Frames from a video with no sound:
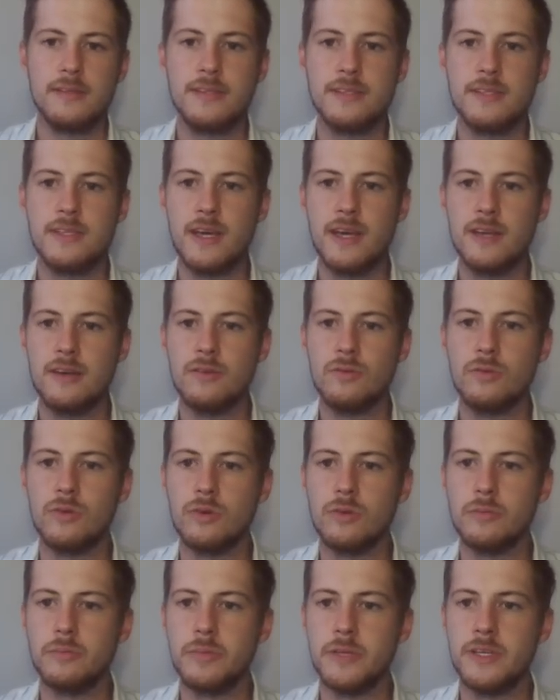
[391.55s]
10
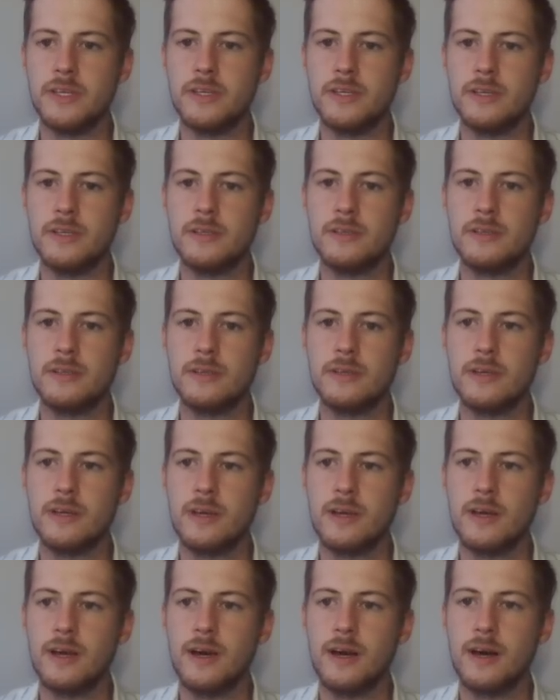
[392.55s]
will be,
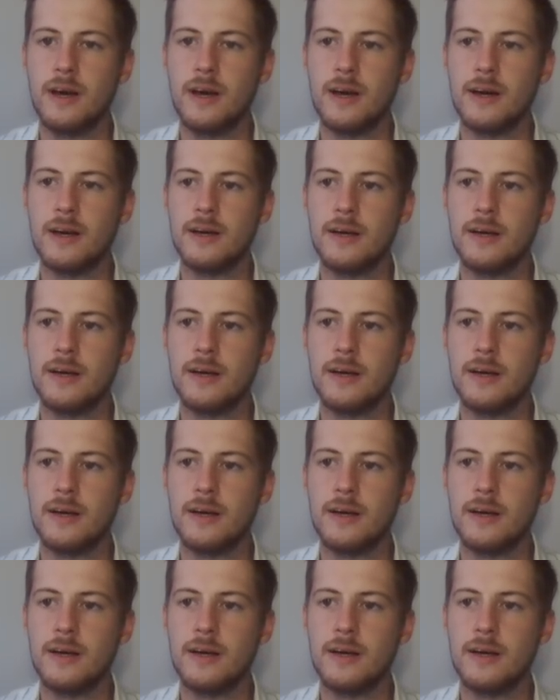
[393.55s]
we